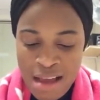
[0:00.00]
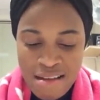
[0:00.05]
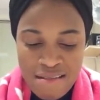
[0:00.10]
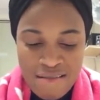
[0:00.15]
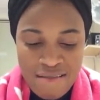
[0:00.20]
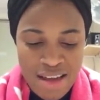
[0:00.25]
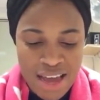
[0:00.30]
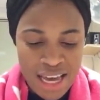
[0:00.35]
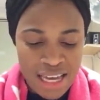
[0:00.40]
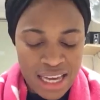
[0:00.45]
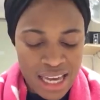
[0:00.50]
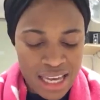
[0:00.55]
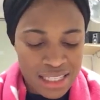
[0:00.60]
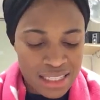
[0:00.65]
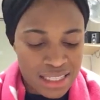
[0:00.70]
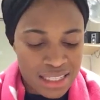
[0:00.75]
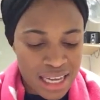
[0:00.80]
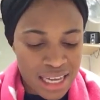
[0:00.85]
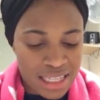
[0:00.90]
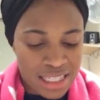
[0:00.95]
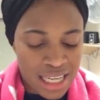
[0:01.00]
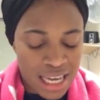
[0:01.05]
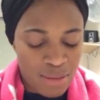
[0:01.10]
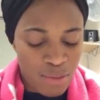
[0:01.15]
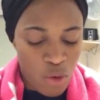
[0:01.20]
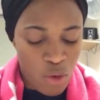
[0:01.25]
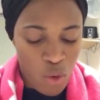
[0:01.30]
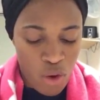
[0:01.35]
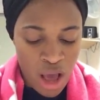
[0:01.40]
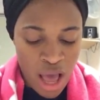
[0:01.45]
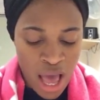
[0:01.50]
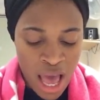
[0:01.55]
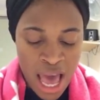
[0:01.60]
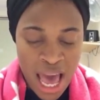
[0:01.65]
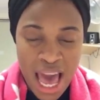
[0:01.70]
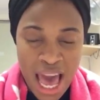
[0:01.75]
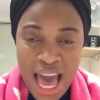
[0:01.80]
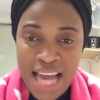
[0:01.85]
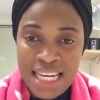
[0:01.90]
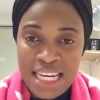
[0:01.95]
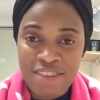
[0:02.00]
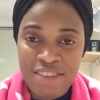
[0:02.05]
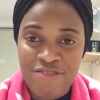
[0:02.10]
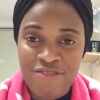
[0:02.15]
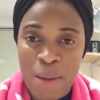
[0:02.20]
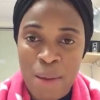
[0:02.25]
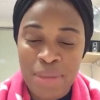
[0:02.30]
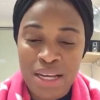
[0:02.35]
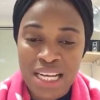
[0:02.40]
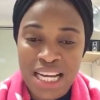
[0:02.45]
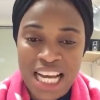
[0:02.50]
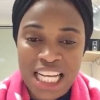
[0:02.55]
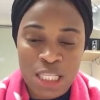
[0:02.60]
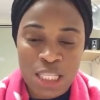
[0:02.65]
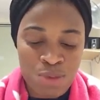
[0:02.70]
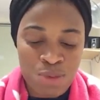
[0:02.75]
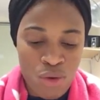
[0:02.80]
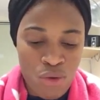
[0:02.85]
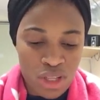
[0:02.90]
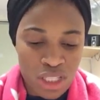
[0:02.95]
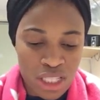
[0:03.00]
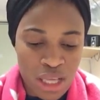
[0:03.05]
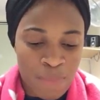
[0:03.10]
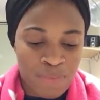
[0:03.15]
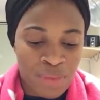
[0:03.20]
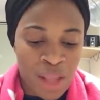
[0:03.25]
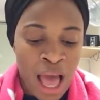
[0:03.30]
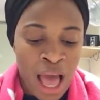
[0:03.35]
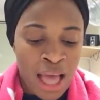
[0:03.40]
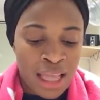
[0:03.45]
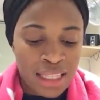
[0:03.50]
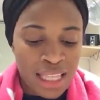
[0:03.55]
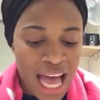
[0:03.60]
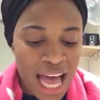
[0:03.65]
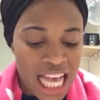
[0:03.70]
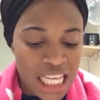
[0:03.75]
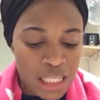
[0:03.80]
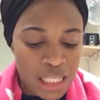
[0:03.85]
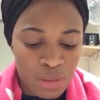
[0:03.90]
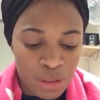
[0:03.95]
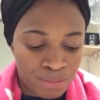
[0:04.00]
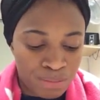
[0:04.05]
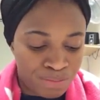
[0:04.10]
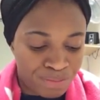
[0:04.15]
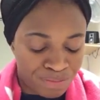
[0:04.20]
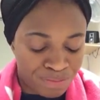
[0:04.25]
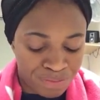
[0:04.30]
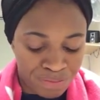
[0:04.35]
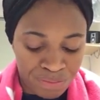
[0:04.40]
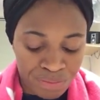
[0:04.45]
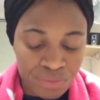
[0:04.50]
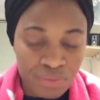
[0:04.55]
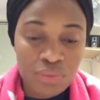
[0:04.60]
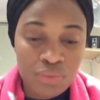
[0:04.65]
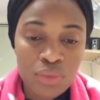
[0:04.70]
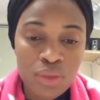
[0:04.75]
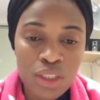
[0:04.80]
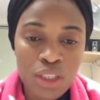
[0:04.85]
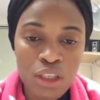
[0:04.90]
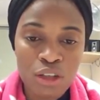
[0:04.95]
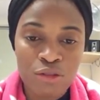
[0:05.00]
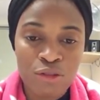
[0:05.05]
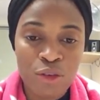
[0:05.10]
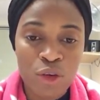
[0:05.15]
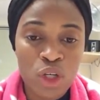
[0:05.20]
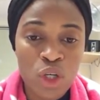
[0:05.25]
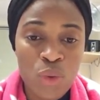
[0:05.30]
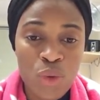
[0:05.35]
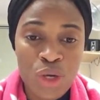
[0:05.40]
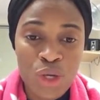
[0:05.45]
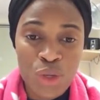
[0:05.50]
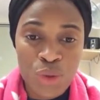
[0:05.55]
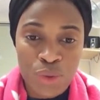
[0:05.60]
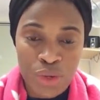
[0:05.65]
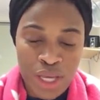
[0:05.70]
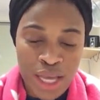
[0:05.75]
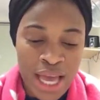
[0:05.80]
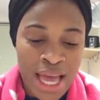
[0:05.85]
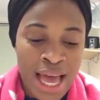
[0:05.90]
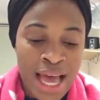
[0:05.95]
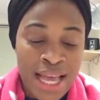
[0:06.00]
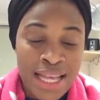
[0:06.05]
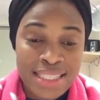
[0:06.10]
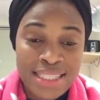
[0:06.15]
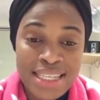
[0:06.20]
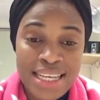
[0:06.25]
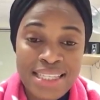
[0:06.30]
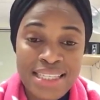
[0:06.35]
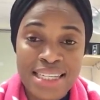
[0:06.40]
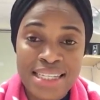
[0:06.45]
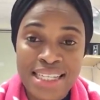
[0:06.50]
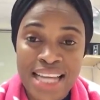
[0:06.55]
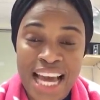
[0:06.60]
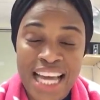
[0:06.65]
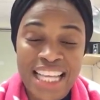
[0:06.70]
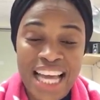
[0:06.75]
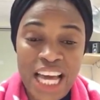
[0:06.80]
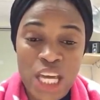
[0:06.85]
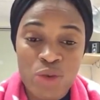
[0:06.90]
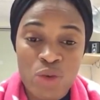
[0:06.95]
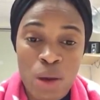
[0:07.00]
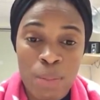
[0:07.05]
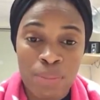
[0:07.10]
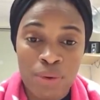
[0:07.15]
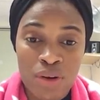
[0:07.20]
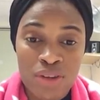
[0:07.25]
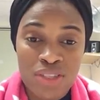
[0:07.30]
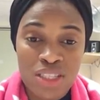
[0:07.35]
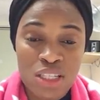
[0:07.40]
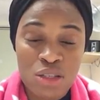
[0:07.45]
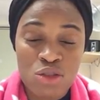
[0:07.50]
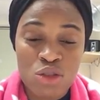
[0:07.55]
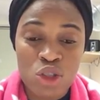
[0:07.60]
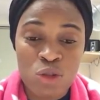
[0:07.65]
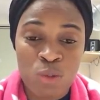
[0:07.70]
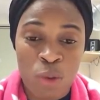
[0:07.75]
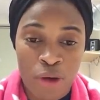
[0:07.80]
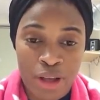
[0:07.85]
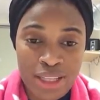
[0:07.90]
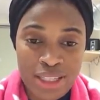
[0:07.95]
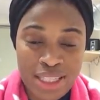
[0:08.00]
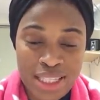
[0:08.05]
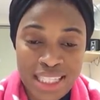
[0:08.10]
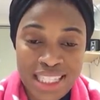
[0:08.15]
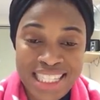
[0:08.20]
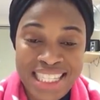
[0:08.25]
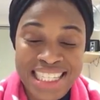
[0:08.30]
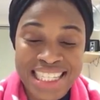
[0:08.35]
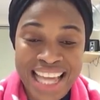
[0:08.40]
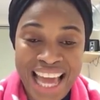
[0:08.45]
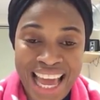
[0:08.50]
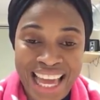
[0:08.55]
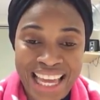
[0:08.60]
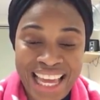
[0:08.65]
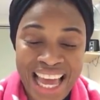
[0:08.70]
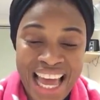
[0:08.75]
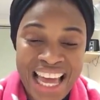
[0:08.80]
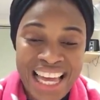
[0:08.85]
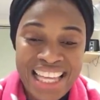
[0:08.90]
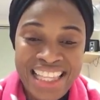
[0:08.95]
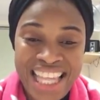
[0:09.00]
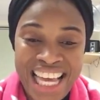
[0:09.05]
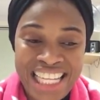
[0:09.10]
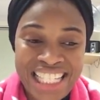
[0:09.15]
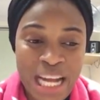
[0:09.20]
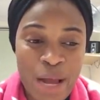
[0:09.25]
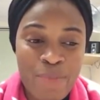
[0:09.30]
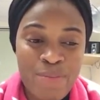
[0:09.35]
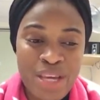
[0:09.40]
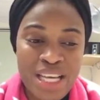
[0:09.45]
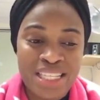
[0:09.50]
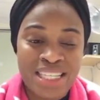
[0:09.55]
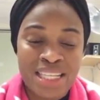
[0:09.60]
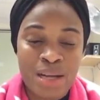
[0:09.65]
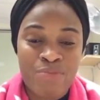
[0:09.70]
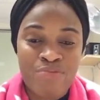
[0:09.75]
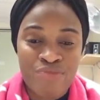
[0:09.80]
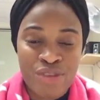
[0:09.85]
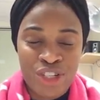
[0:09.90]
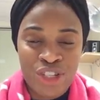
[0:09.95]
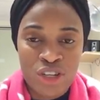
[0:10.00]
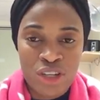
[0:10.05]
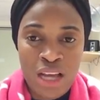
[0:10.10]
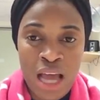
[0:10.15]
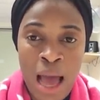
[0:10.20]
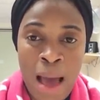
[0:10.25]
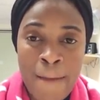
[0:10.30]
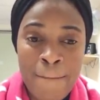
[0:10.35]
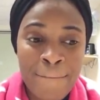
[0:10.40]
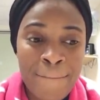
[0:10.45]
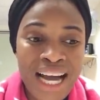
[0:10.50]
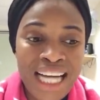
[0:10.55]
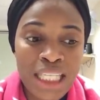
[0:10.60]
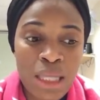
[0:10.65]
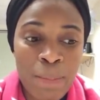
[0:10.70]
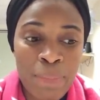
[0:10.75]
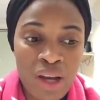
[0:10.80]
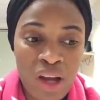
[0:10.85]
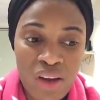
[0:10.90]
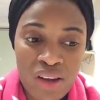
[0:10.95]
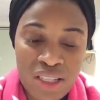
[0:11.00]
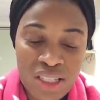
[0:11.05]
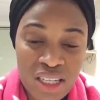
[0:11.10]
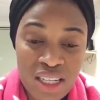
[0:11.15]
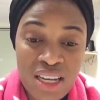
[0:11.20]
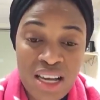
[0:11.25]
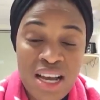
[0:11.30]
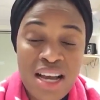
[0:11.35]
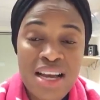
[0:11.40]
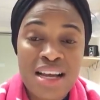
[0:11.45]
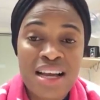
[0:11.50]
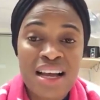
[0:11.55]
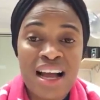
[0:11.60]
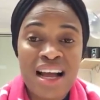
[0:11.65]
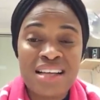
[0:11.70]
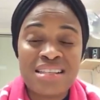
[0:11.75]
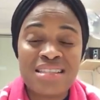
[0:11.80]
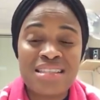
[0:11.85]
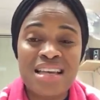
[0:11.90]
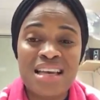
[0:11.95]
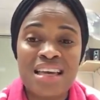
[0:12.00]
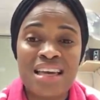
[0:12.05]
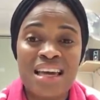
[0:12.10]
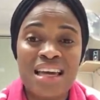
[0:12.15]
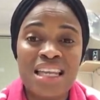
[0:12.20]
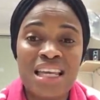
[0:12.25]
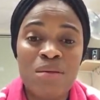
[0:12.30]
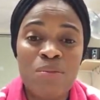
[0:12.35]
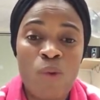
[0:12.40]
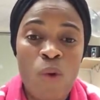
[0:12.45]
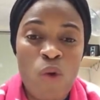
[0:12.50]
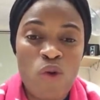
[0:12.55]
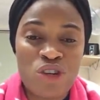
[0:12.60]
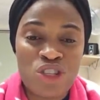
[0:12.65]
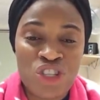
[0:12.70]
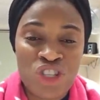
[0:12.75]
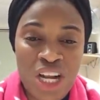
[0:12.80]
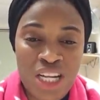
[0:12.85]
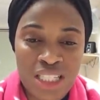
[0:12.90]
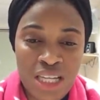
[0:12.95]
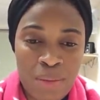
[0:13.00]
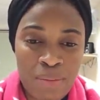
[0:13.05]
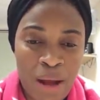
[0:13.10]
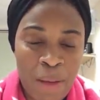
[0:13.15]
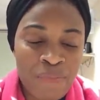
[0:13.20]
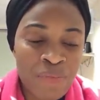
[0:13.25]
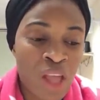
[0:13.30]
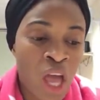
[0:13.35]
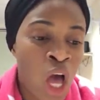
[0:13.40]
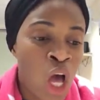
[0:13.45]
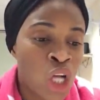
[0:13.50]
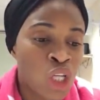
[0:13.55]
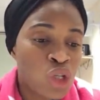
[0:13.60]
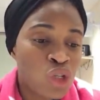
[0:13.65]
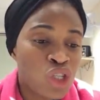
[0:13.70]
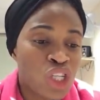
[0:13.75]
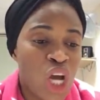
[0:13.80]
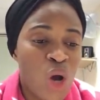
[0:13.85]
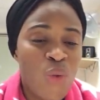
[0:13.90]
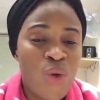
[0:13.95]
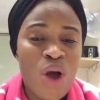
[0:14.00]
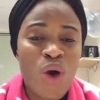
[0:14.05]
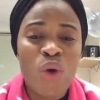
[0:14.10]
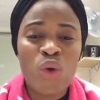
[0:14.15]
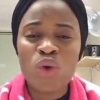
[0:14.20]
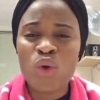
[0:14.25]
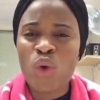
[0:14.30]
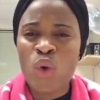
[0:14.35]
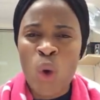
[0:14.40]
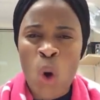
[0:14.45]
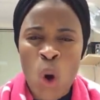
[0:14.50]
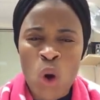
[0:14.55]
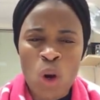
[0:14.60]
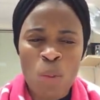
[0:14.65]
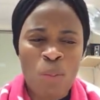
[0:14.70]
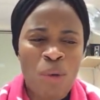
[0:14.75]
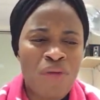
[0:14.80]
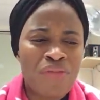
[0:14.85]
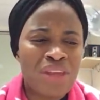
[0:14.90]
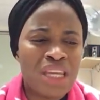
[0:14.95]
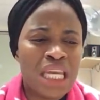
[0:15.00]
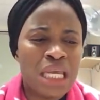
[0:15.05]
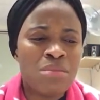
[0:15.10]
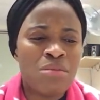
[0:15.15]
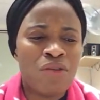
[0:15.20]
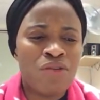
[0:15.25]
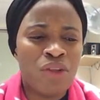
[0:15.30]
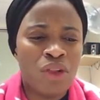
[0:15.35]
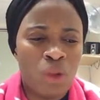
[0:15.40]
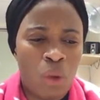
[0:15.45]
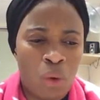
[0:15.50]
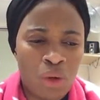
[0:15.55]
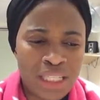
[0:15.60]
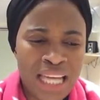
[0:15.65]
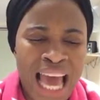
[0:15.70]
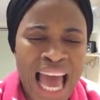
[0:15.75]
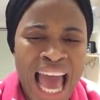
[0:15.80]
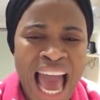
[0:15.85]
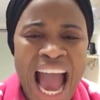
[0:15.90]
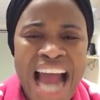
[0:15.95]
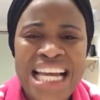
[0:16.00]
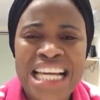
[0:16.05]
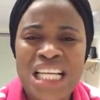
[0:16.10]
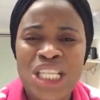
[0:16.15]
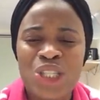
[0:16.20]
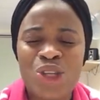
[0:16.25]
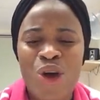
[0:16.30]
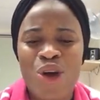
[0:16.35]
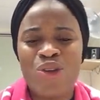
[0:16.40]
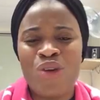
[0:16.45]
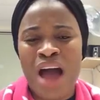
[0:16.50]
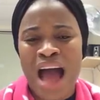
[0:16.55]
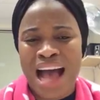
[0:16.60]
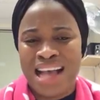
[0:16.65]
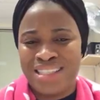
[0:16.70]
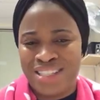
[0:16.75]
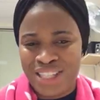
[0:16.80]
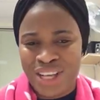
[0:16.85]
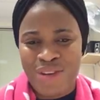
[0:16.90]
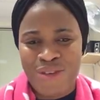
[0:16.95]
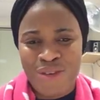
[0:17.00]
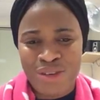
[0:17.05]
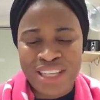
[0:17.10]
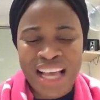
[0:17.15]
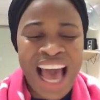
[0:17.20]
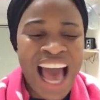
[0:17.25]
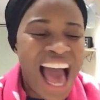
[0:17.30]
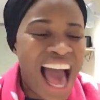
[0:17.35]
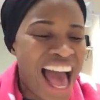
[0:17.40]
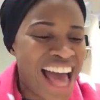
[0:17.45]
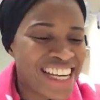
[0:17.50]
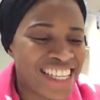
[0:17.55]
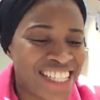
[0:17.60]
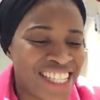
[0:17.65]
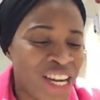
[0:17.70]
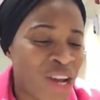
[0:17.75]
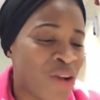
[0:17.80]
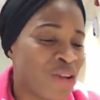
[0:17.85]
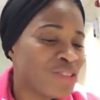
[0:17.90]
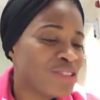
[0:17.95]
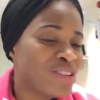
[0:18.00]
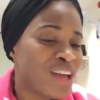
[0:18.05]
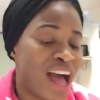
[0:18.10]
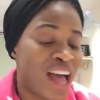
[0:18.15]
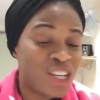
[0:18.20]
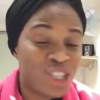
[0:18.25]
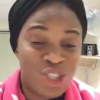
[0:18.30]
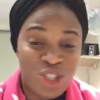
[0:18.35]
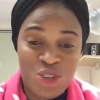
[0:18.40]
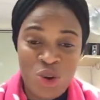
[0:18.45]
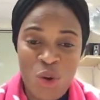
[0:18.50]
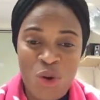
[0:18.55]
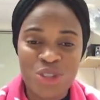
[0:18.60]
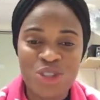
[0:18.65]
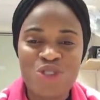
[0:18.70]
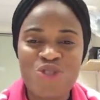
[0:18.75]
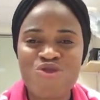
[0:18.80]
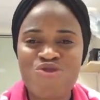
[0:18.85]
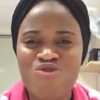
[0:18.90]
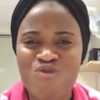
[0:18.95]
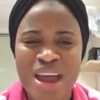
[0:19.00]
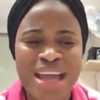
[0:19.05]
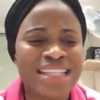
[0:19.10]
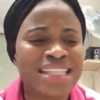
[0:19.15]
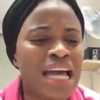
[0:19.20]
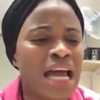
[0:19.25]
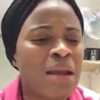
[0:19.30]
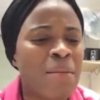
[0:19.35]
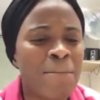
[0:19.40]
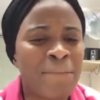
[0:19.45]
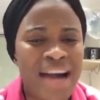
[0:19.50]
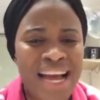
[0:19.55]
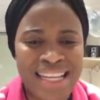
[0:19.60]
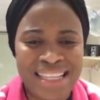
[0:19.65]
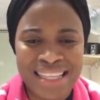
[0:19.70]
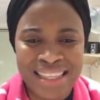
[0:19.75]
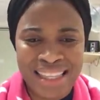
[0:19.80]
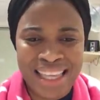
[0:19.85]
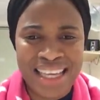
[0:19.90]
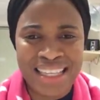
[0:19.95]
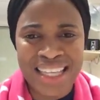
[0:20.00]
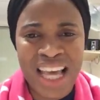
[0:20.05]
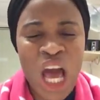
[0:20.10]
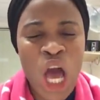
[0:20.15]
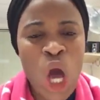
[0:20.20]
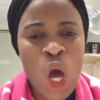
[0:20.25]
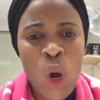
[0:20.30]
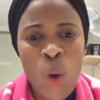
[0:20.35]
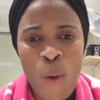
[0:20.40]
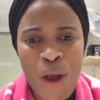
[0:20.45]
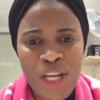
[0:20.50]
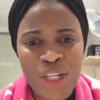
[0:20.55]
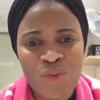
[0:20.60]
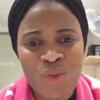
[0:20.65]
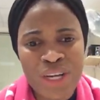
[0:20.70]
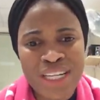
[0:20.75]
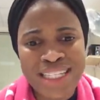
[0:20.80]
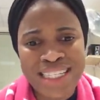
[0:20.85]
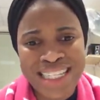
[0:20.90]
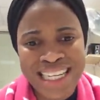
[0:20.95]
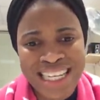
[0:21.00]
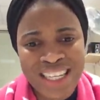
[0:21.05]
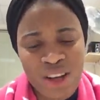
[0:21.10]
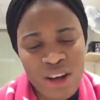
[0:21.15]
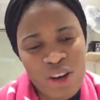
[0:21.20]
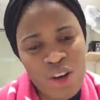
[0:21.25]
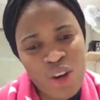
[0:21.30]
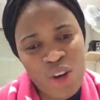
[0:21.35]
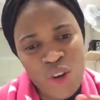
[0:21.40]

Rekesetebo. Any familiar spirit that has been following you since the day that you were born to this point, today, there shall be a separation by the blood. Kasekerebo shatabam. Today we are going to call upon the name of the Lord and he's going to answer us and show us, and show us great and mighty things which we did not